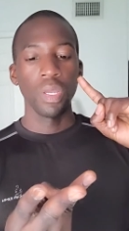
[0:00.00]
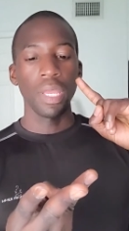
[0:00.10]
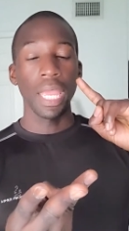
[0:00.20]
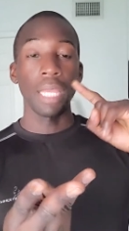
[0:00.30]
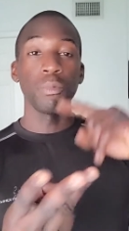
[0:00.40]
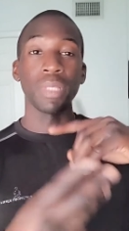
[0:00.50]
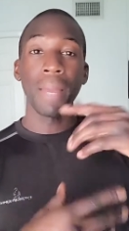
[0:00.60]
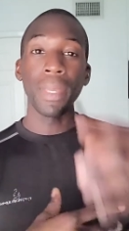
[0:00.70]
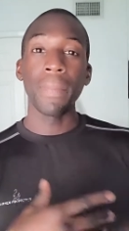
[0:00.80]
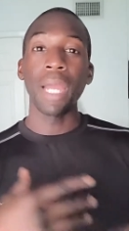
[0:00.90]
and what I
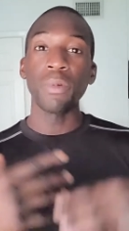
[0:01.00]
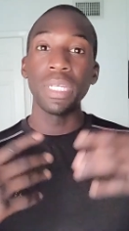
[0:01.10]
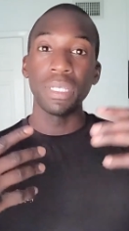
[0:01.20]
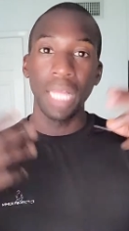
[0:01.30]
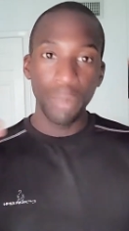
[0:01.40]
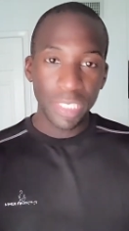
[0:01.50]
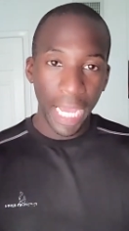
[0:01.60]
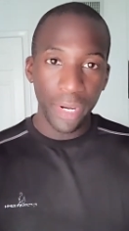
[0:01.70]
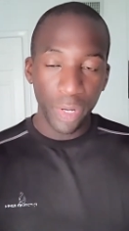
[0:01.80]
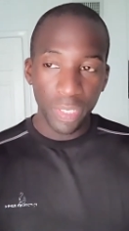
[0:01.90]
mean by re, like
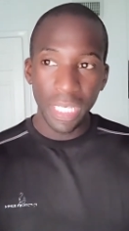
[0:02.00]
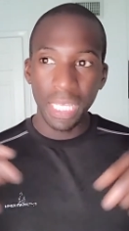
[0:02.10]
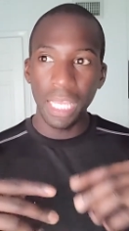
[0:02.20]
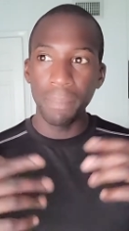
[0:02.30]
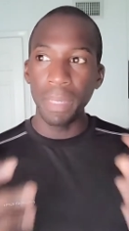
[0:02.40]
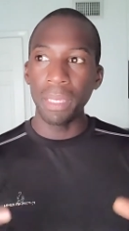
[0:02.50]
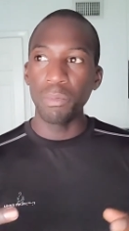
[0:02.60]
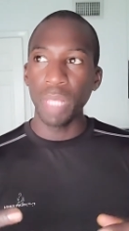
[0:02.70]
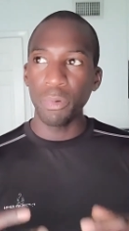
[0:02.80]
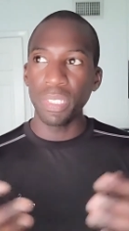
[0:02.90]
retire early, it can mean
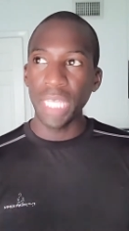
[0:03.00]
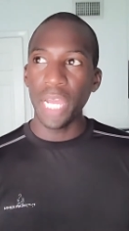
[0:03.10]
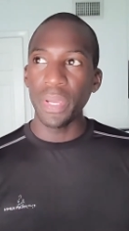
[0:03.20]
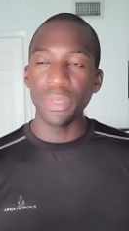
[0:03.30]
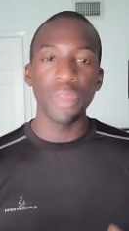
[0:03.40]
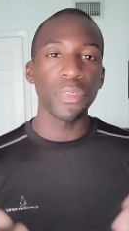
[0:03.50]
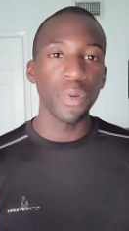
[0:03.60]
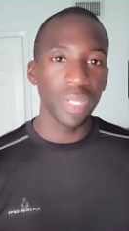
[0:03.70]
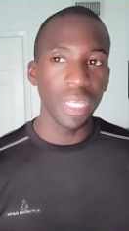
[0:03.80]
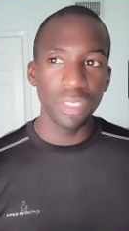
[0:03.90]
like retire in your
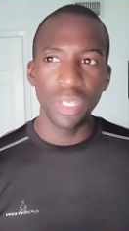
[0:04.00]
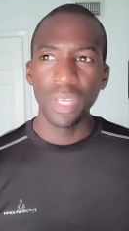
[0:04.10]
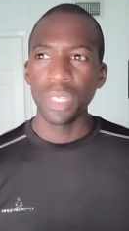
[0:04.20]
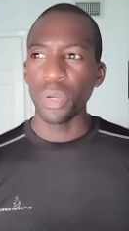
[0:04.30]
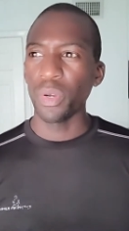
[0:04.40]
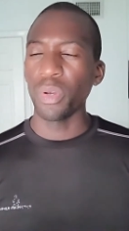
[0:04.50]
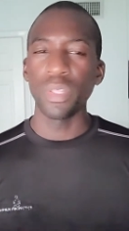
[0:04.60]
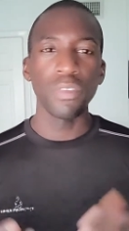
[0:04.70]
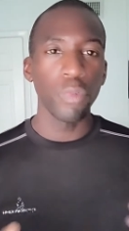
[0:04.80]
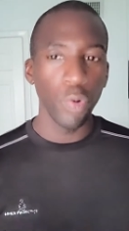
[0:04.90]
30s, your
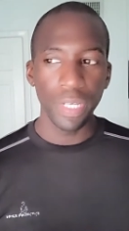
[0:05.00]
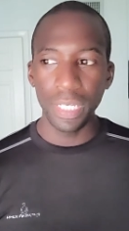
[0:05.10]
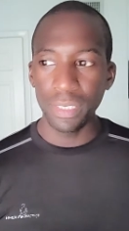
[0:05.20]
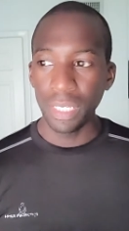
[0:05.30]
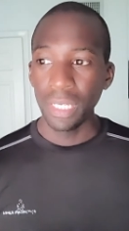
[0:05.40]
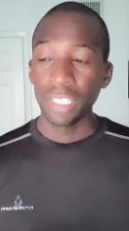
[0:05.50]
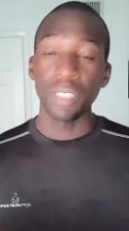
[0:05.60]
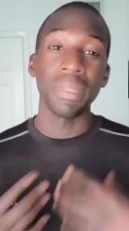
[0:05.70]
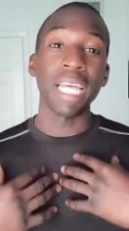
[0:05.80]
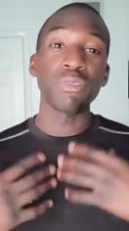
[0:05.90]
early 40s. To
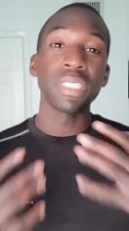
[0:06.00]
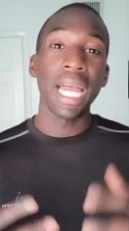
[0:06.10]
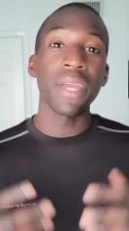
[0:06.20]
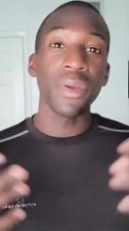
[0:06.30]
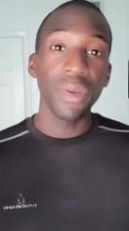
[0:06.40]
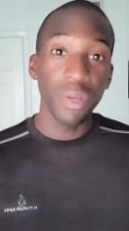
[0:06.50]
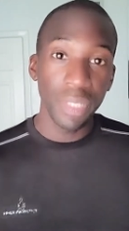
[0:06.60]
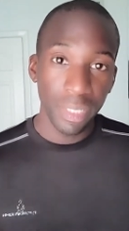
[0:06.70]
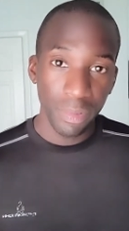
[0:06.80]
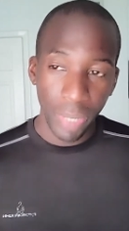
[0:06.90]
me, that's retire
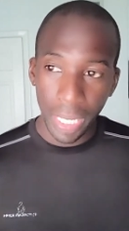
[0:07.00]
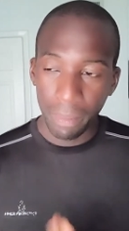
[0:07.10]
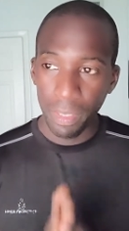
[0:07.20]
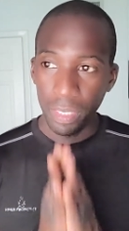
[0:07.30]
early, right?